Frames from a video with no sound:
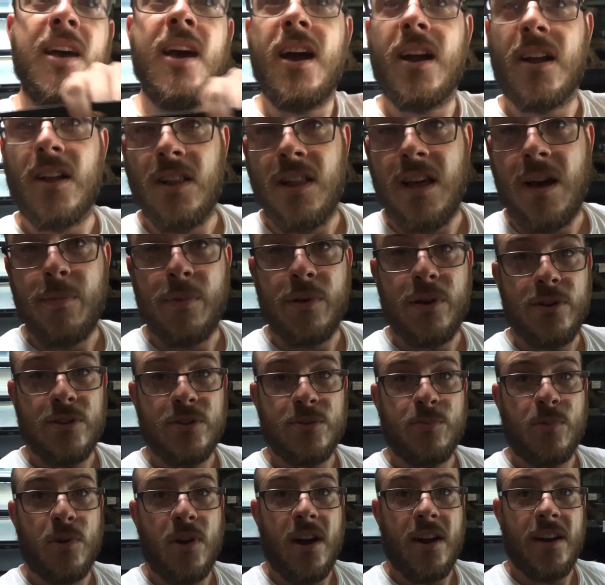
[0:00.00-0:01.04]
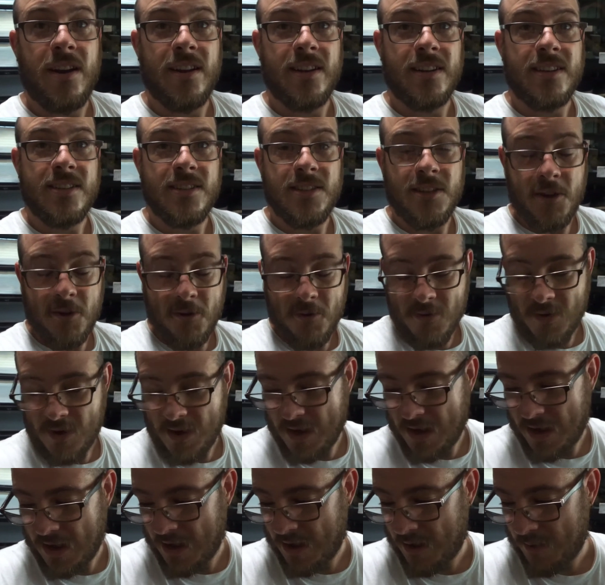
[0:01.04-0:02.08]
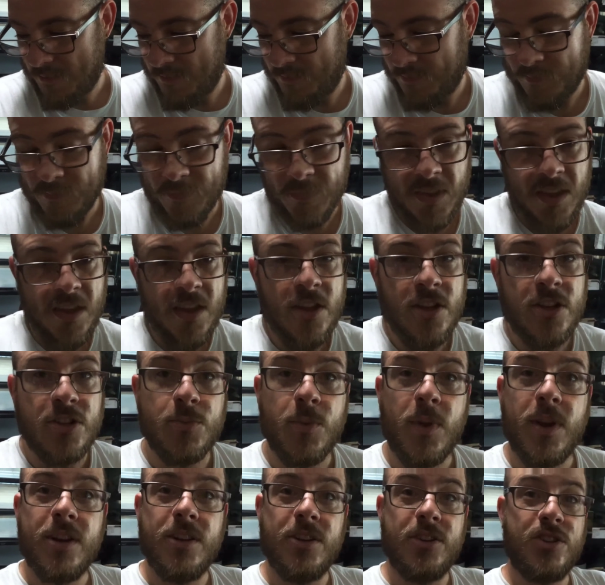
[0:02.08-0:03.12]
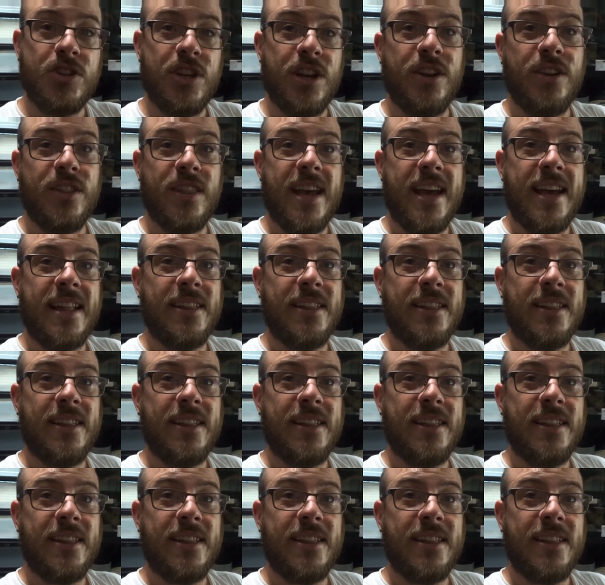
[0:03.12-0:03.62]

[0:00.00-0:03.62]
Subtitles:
Galapagos product. So just wanted to share that